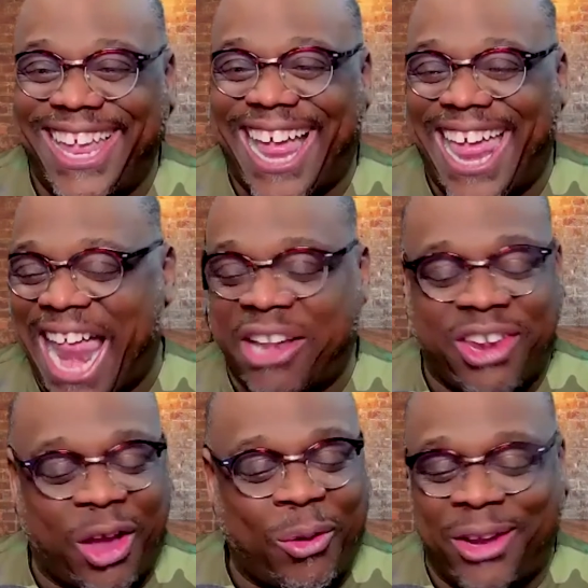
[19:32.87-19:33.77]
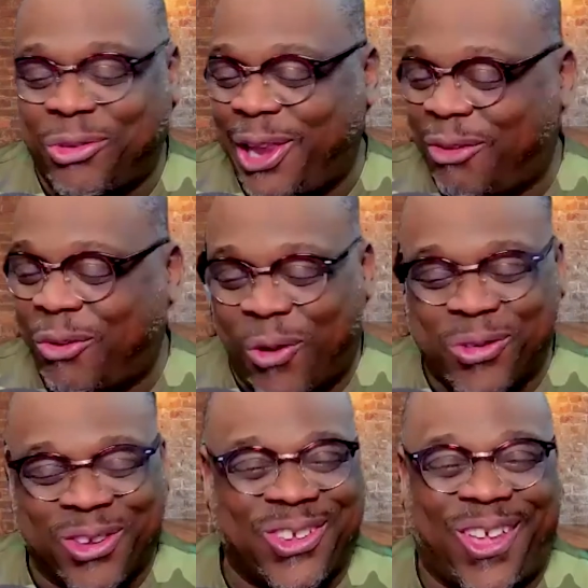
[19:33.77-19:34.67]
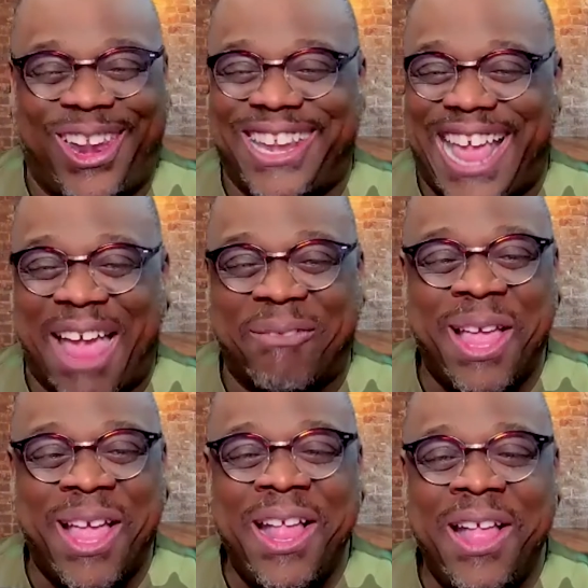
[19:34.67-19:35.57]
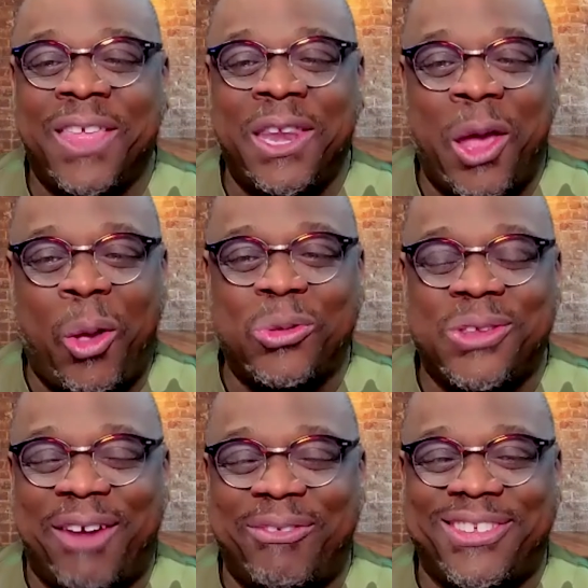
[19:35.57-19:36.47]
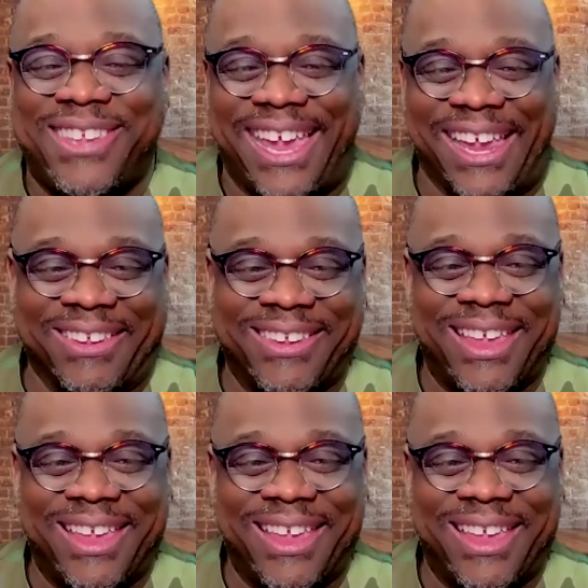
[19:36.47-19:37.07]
I tell entry-level folks this all the time. The no's never cease.